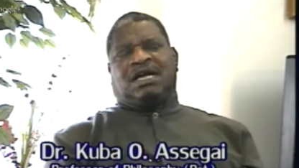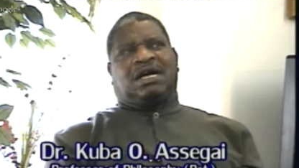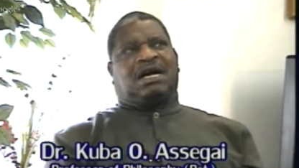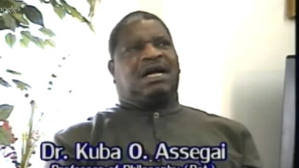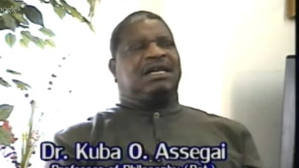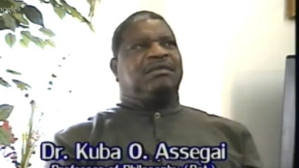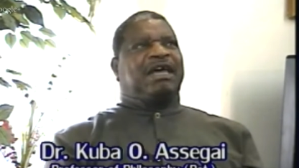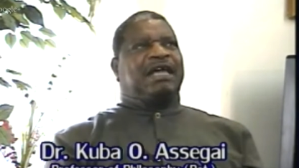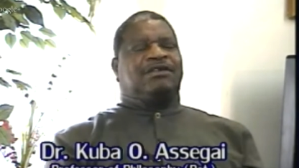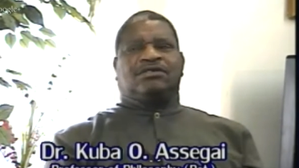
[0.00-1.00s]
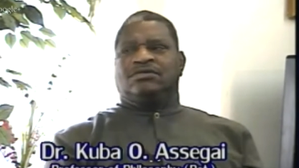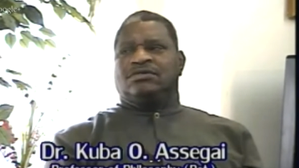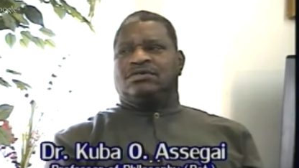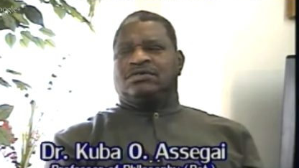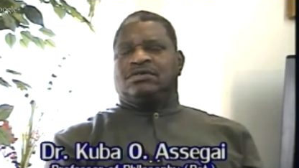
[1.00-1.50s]
Connie
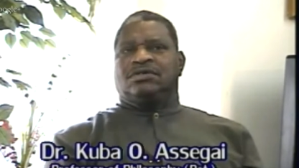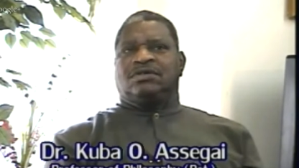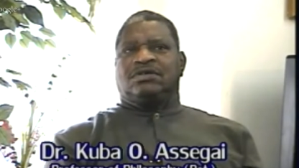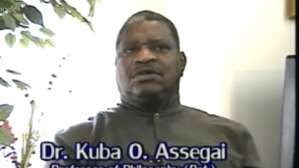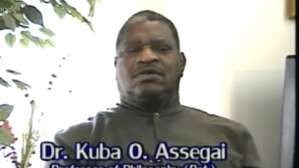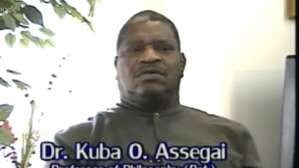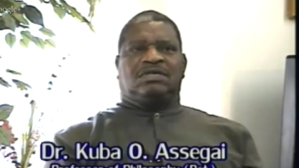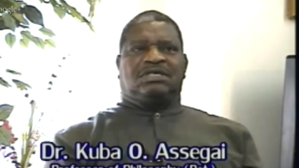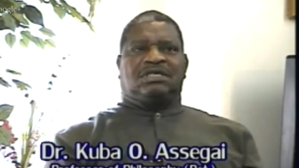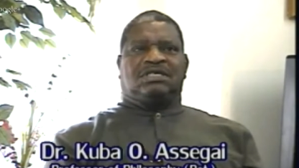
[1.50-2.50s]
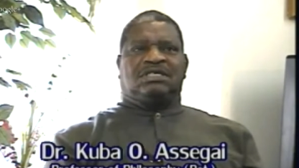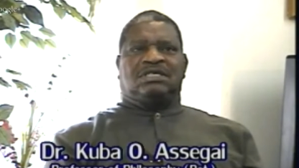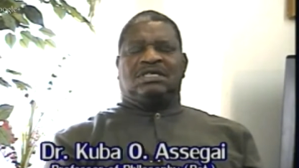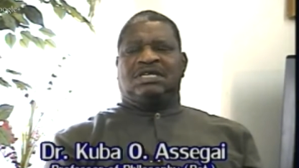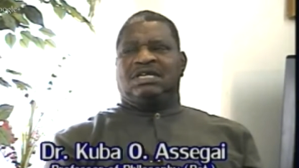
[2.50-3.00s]
Matthews, who was a
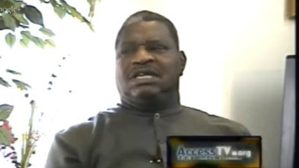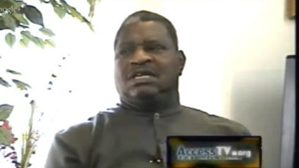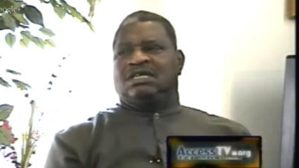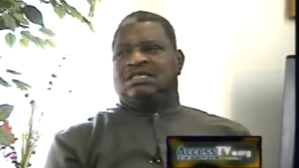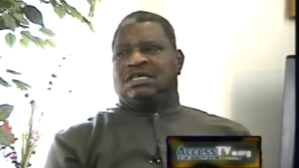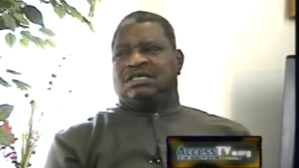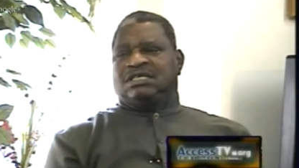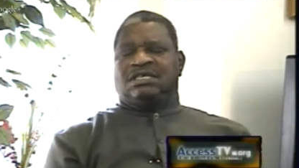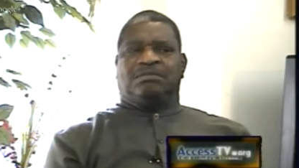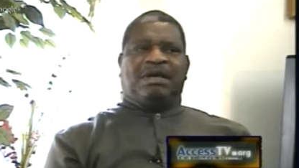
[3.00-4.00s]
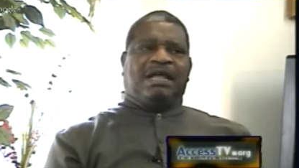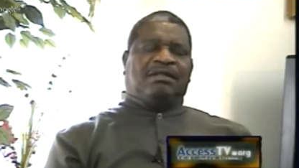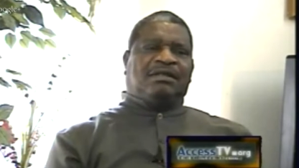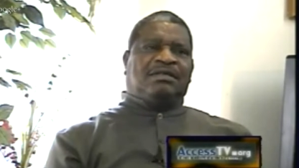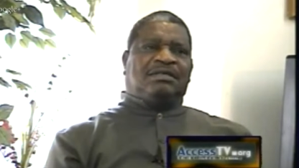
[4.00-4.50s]
leading sister in the
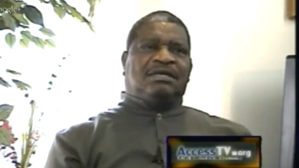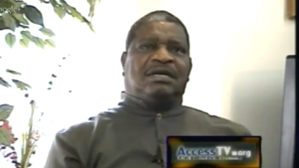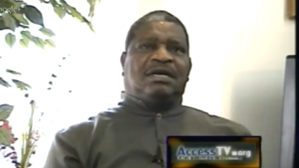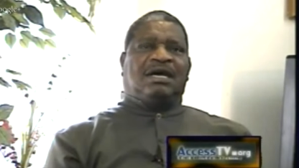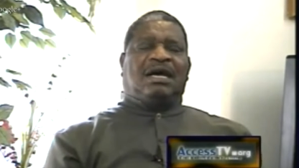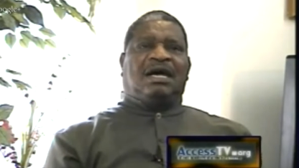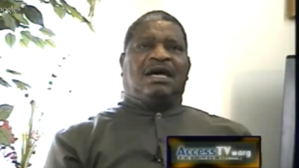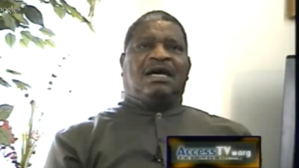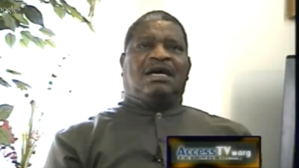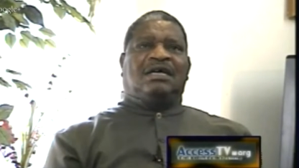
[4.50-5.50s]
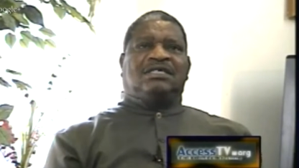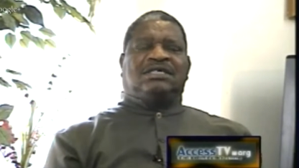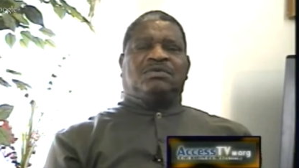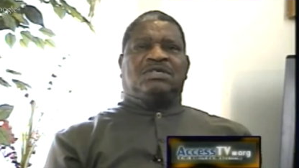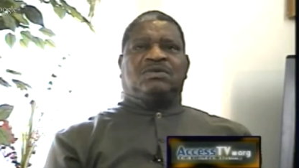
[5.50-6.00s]
Panthers. Uh, she
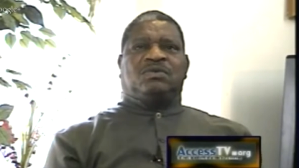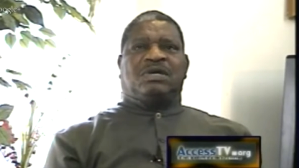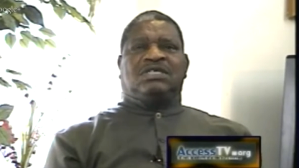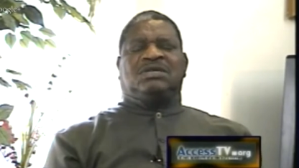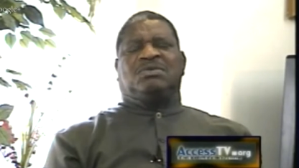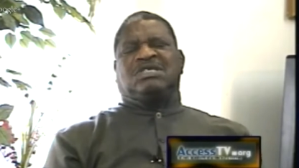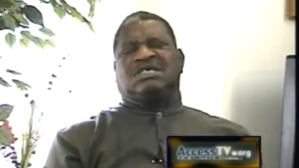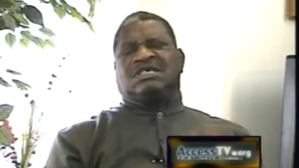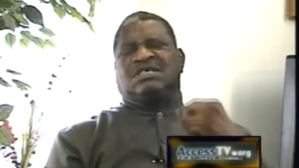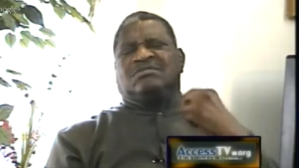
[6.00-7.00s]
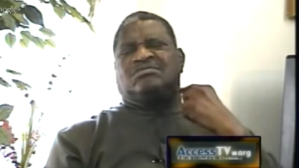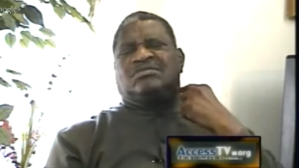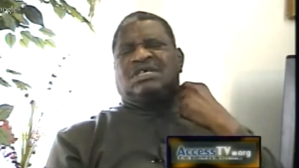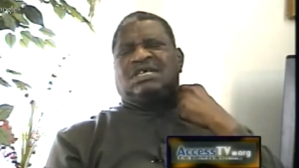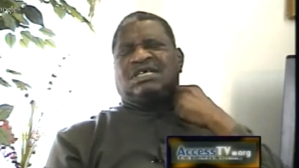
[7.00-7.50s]
was a, she was a,
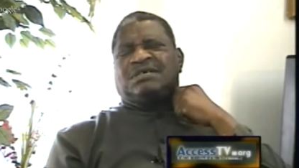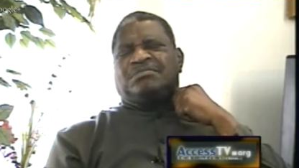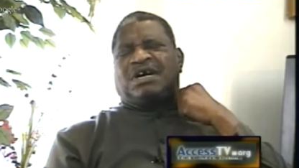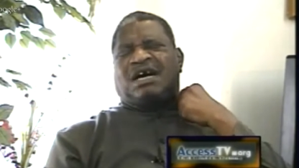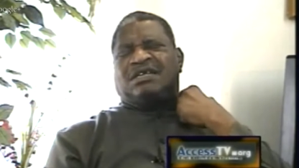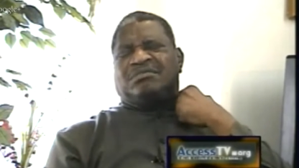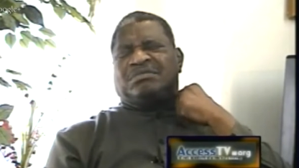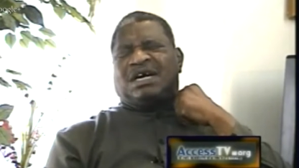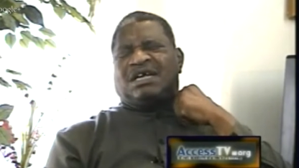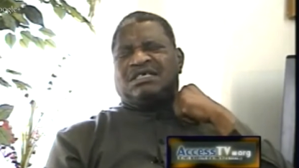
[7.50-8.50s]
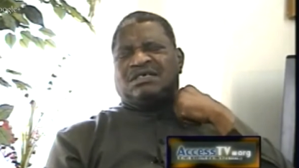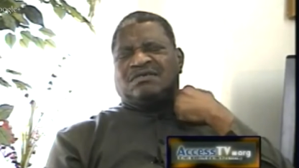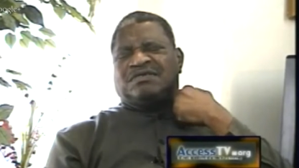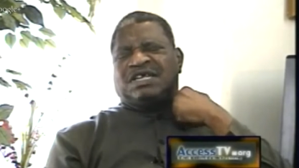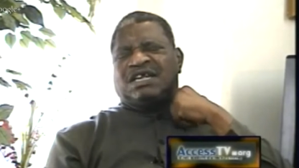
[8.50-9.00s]
a, part and parcel of
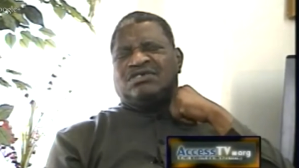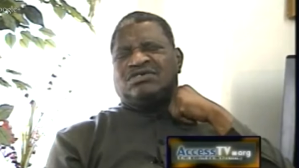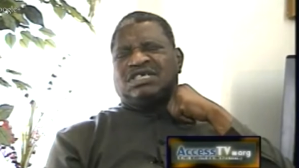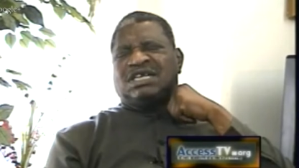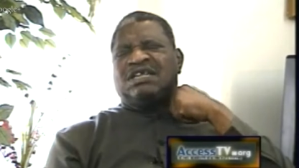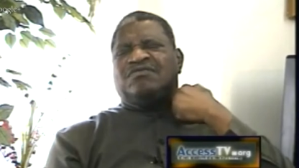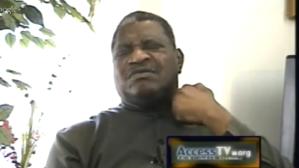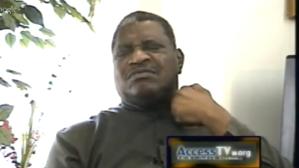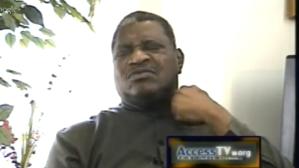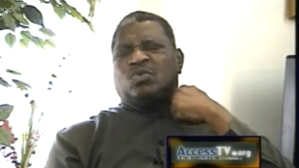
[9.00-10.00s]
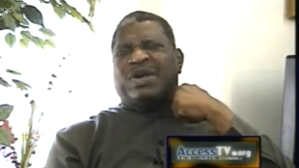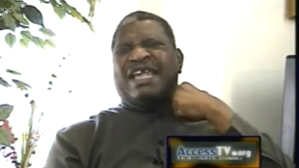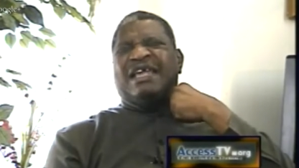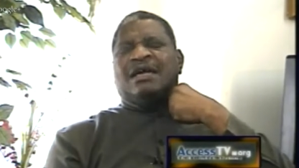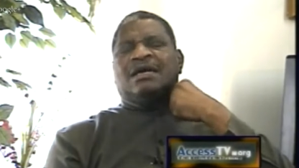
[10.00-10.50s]
the Eldridge Cleaver
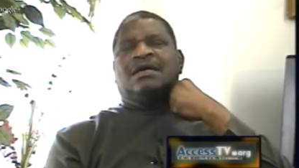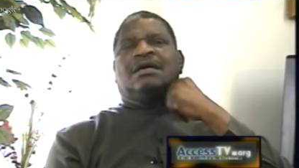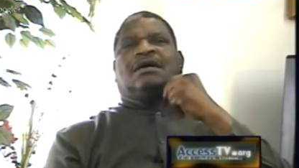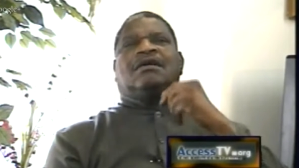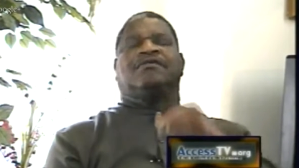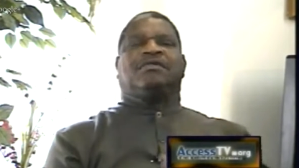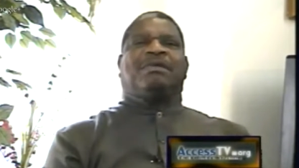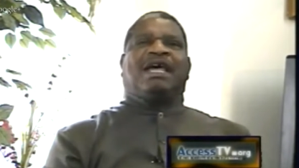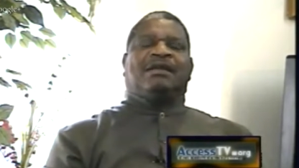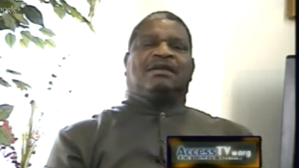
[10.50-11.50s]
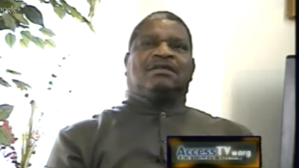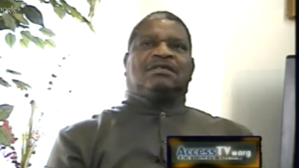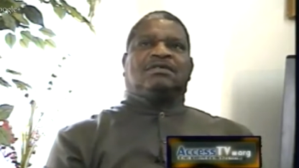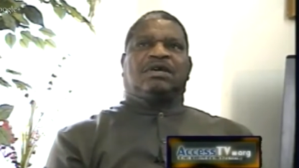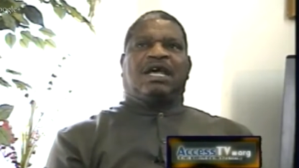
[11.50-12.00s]
wing of the Panthers.